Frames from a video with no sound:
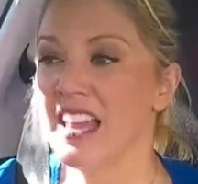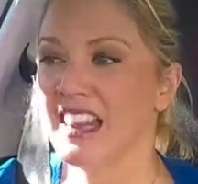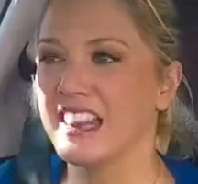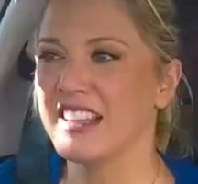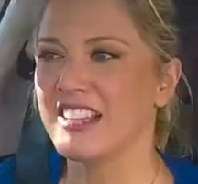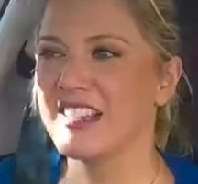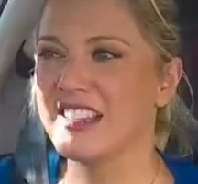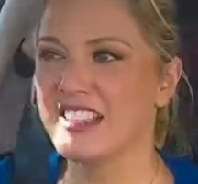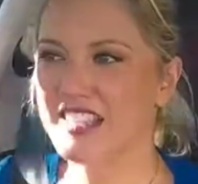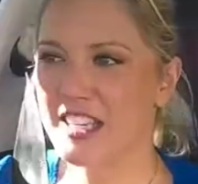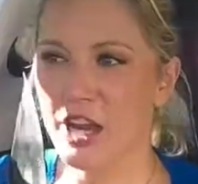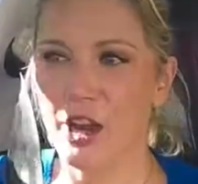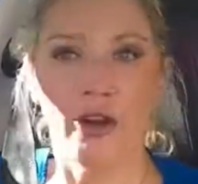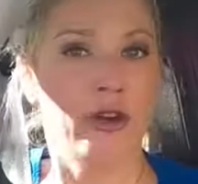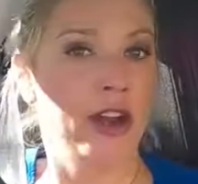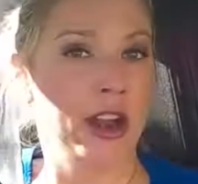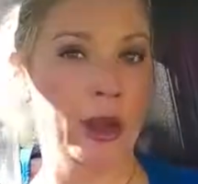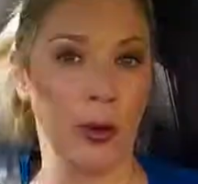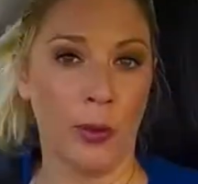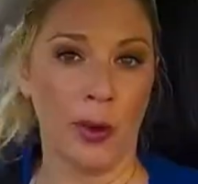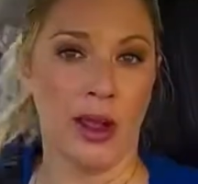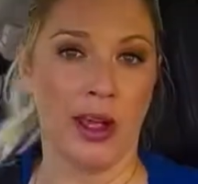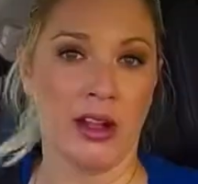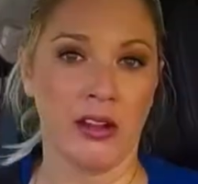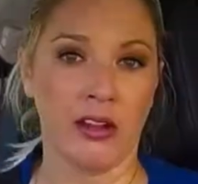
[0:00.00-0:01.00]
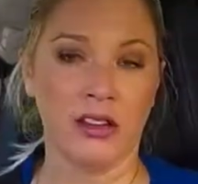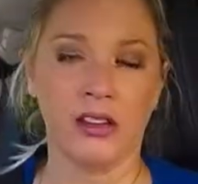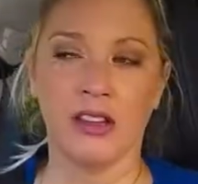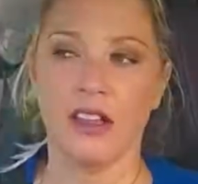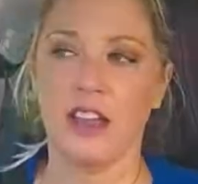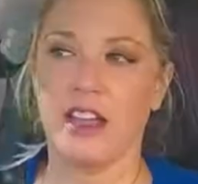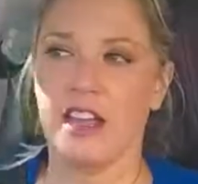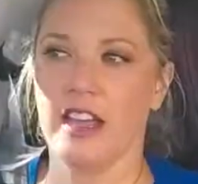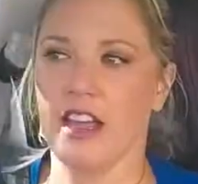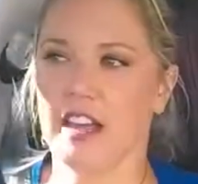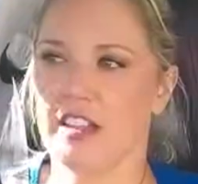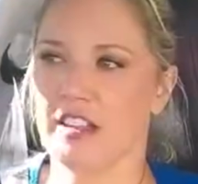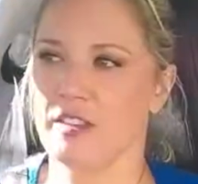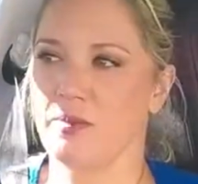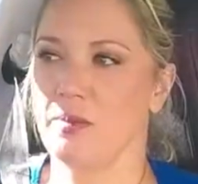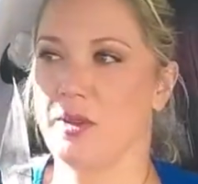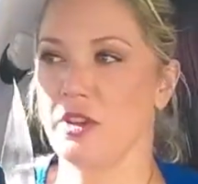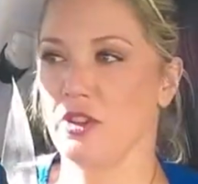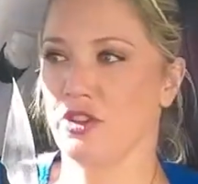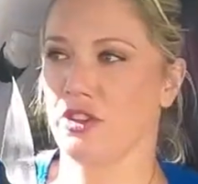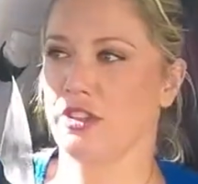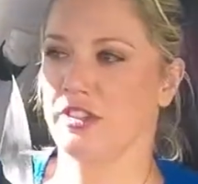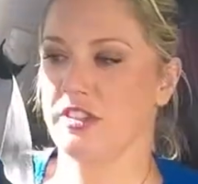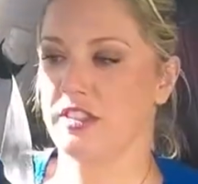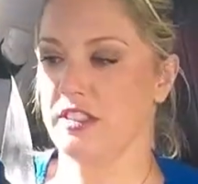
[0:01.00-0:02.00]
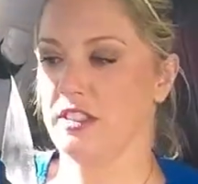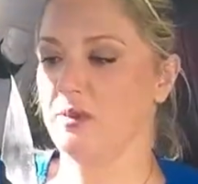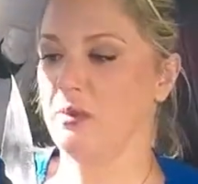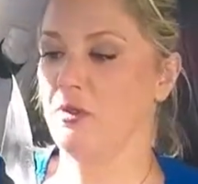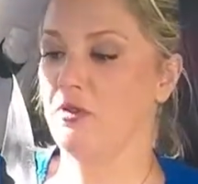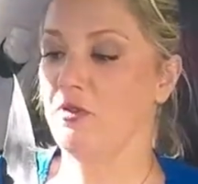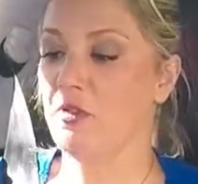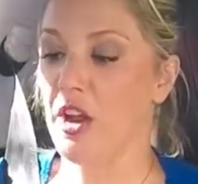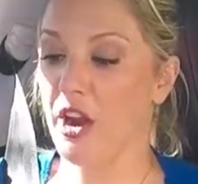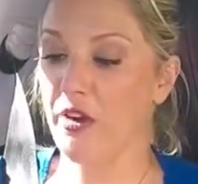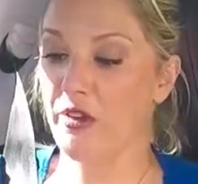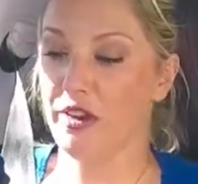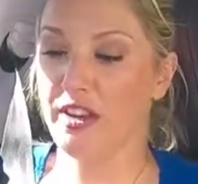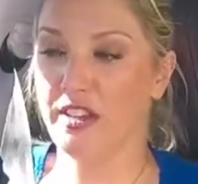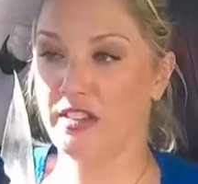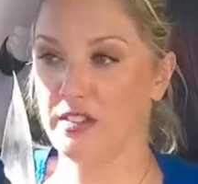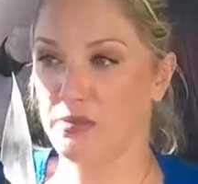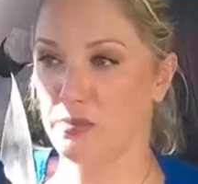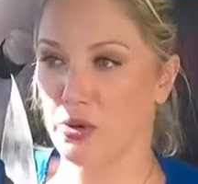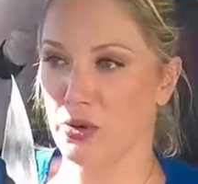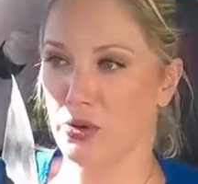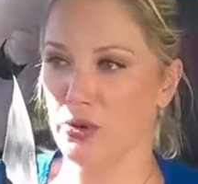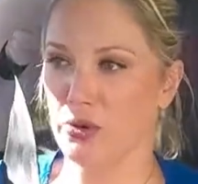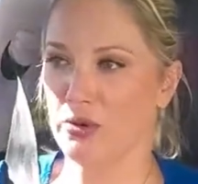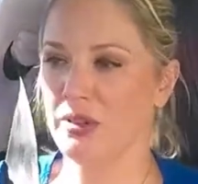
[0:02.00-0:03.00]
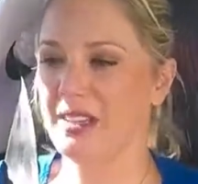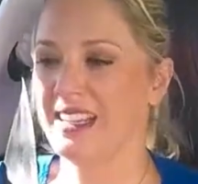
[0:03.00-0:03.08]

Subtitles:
The steering wheel has been noted to be very small.